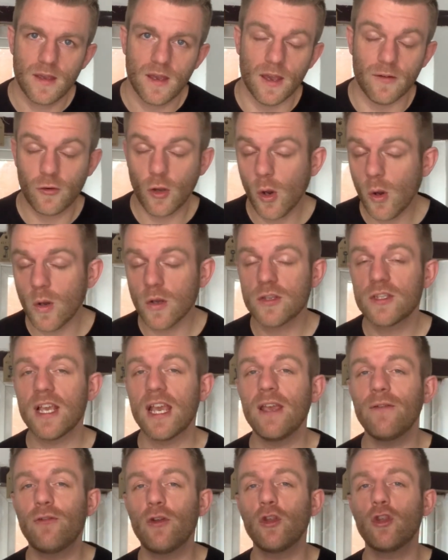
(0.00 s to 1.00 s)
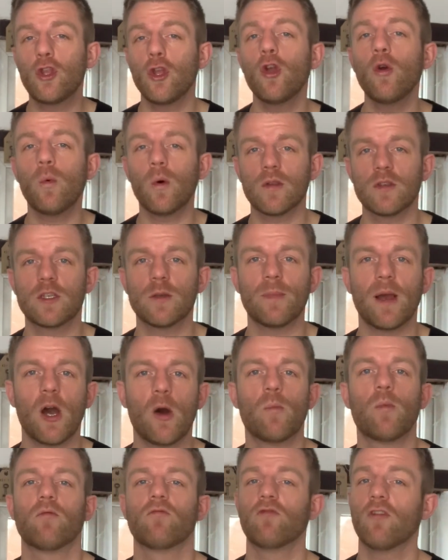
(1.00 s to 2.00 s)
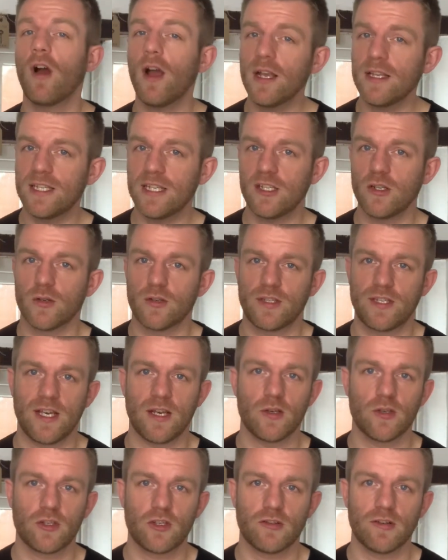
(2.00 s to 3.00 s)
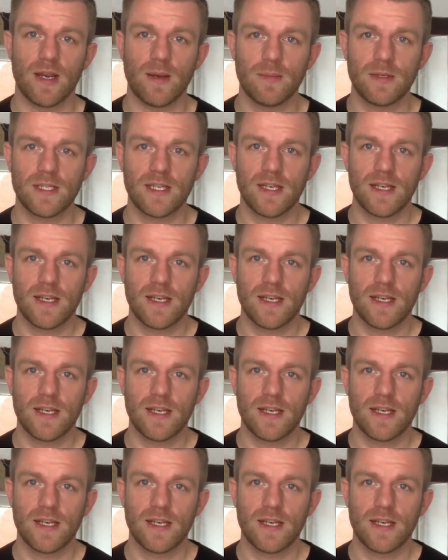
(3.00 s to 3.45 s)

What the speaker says: Of course, if you do want some help writing your sales script,